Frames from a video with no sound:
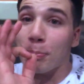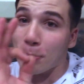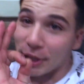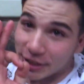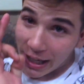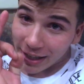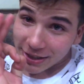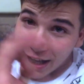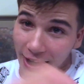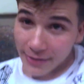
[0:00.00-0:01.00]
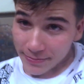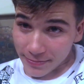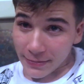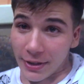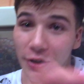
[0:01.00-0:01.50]
besides
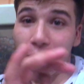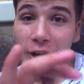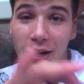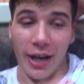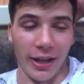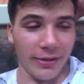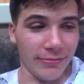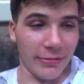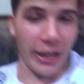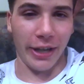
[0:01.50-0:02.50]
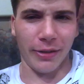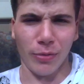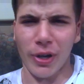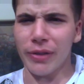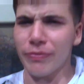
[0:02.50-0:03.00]
that, great night. Hit
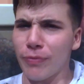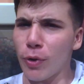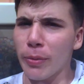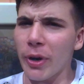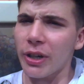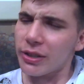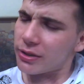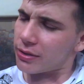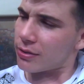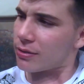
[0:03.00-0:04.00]
what four bars?